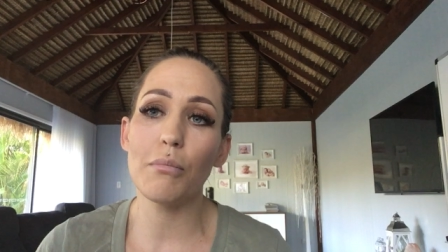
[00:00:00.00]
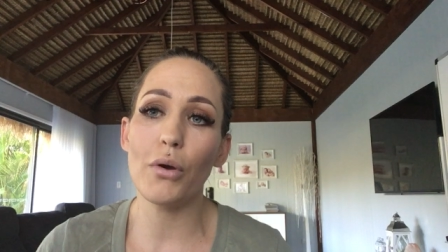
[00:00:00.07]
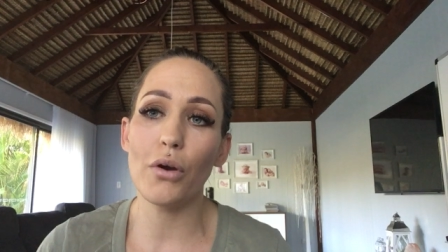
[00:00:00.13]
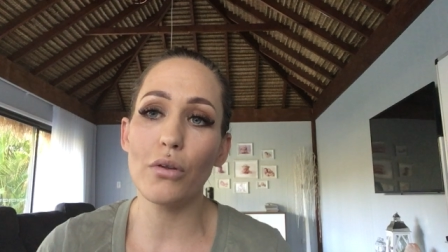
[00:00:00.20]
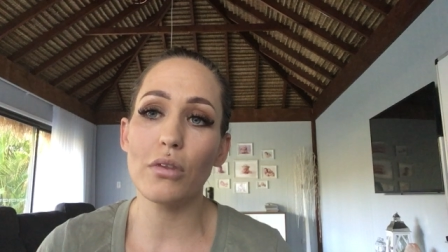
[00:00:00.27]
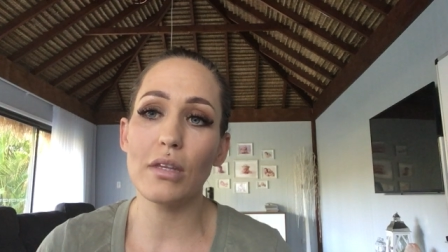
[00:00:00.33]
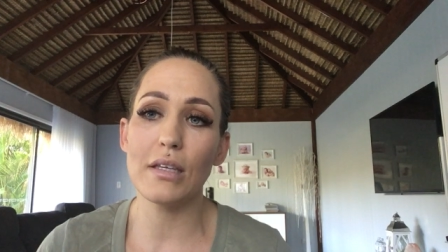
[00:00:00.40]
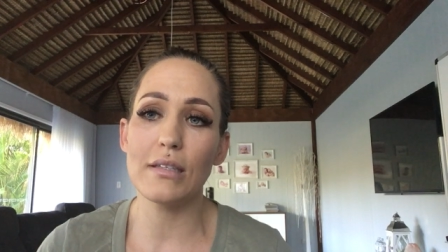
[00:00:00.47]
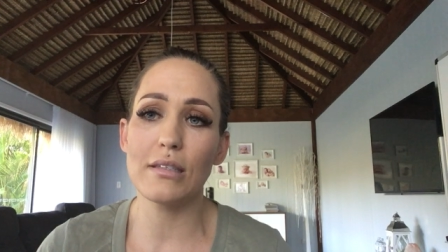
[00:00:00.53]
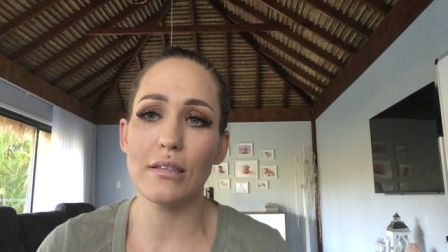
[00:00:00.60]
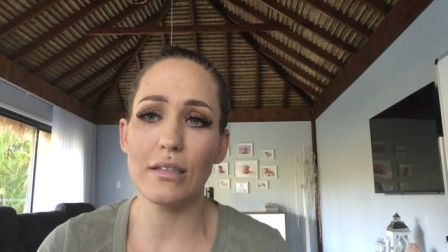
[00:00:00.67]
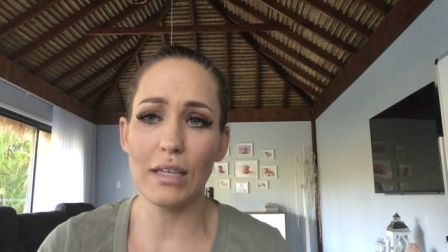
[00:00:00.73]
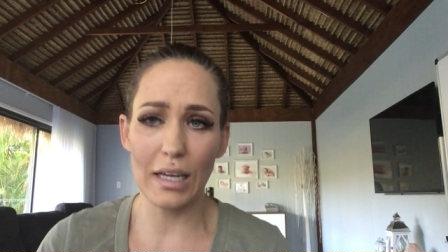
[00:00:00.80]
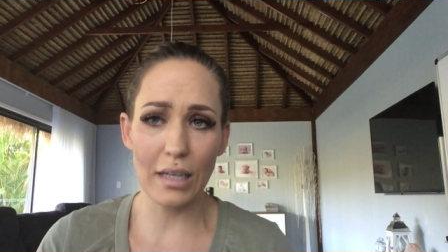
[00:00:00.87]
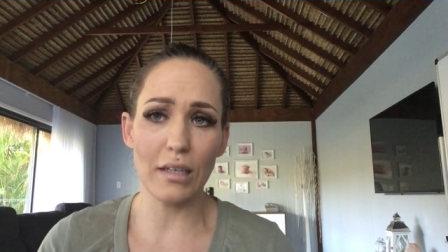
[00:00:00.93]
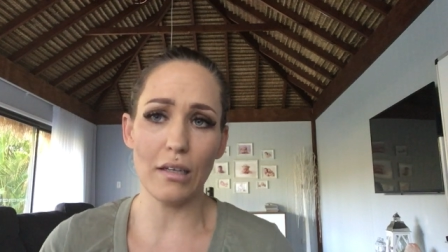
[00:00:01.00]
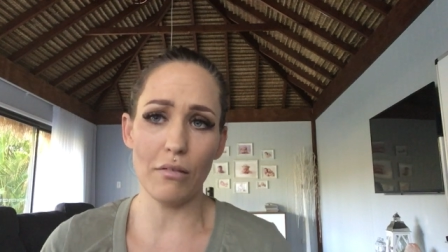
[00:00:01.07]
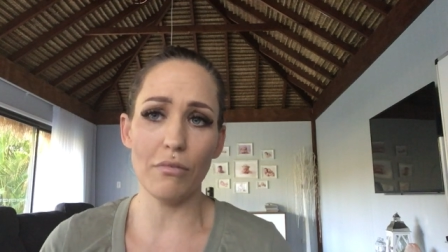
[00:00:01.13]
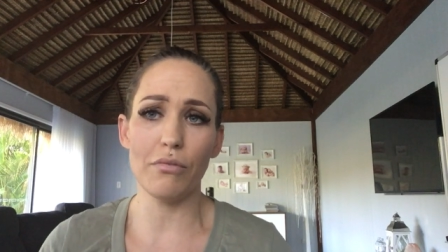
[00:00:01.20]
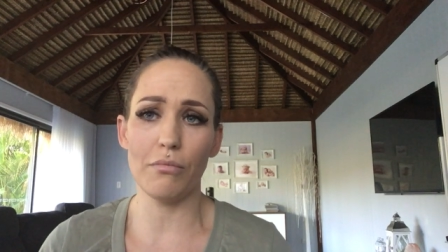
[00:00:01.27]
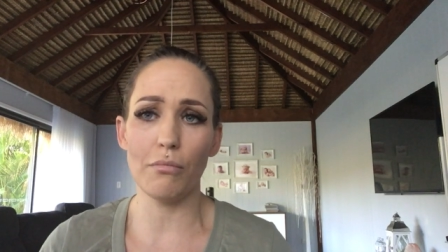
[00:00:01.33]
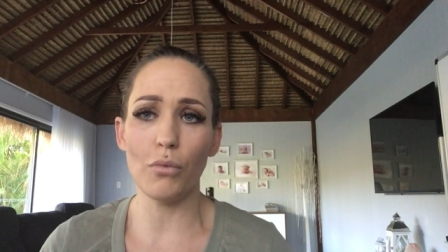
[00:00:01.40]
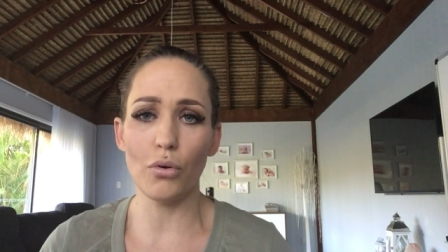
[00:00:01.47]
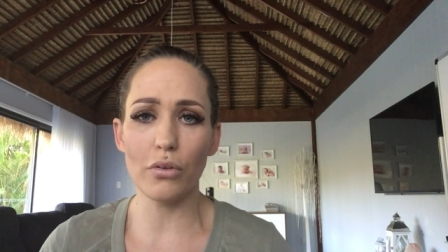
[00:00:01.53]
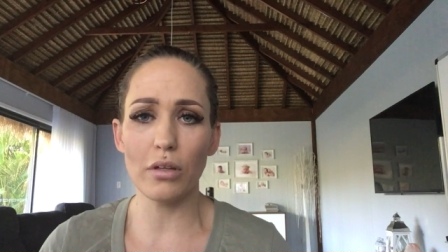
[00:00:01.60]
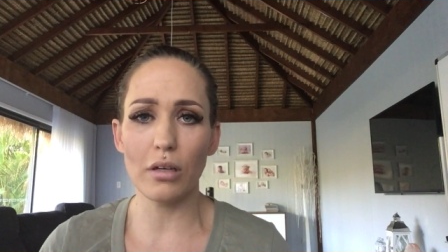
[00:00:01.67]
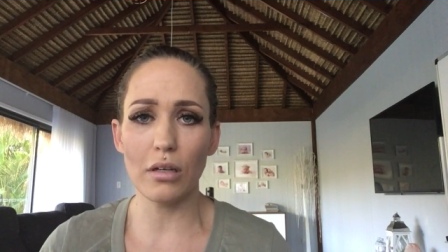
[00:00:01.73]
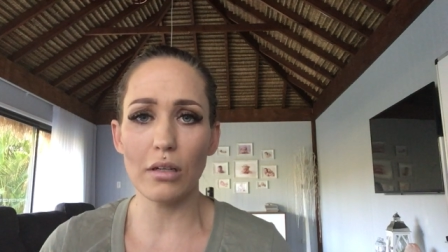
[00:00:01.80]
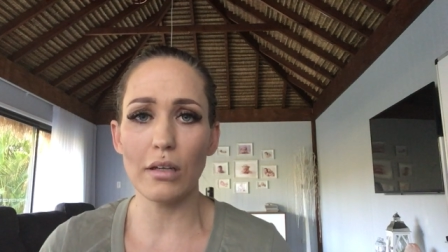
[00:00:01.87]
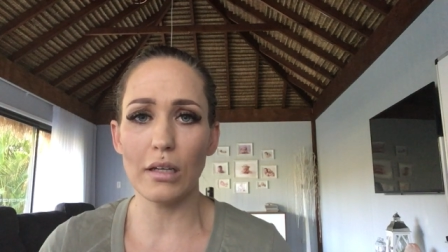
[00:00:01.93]
birth is a negative more than
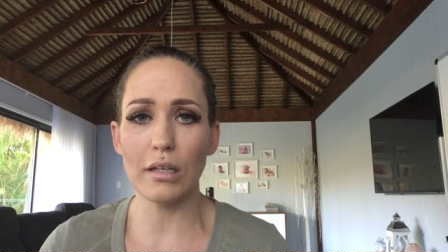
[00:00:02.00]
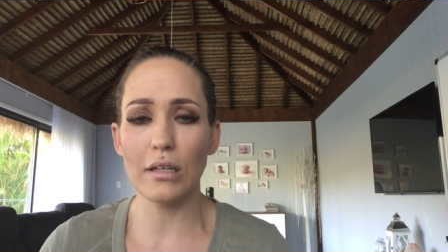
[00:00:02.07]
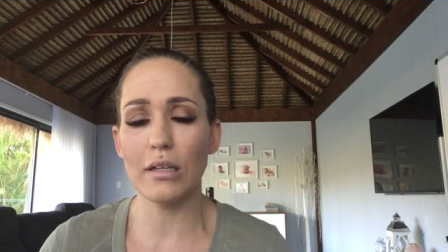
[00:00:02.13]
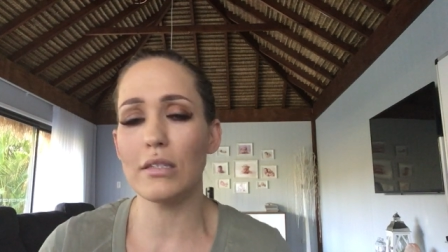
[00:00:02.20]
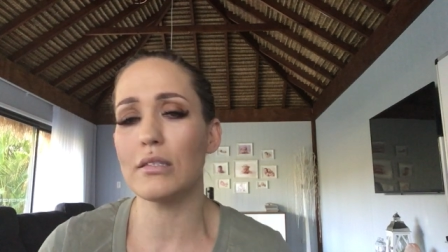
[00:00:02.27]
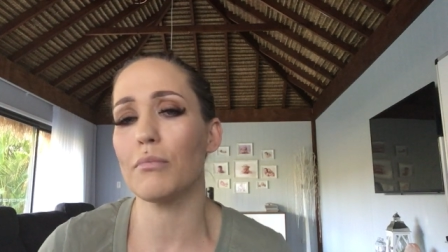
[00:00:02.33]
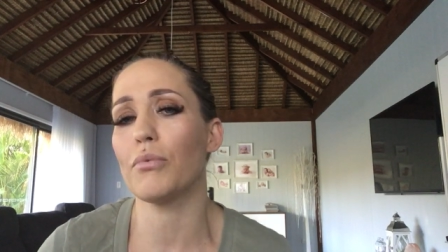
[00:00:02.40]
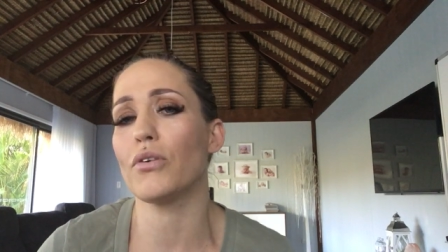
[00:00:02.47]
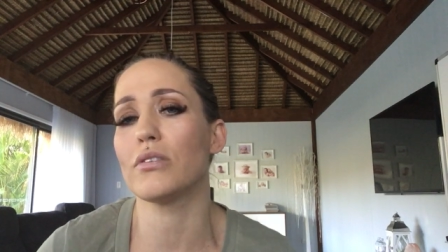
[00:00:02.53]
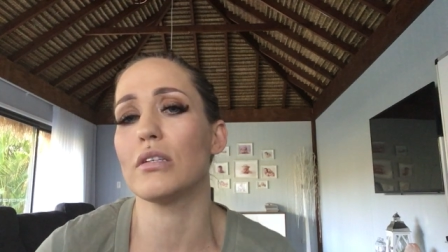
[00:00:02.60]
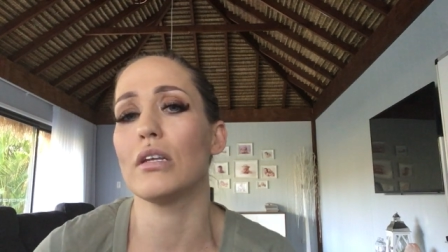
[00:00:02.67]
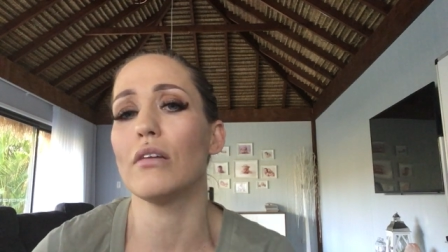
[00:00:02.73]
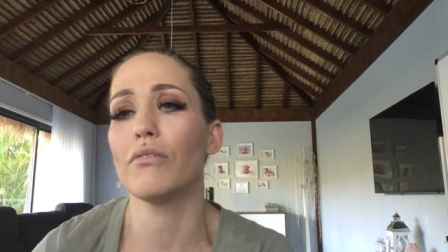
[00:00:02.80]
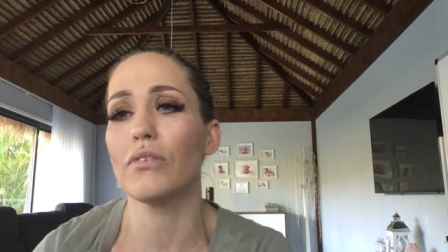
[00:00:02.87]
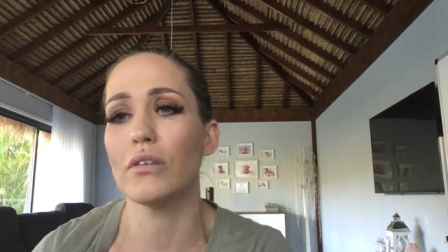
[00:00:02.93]
it is a positive.